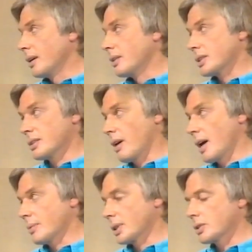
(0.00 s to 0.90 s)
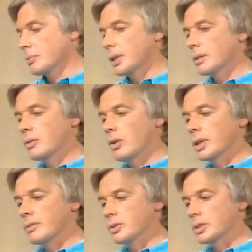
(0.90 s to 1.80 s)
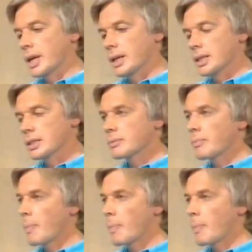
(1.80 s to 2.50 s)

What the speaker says: this is not happening to me. Not if you say it is.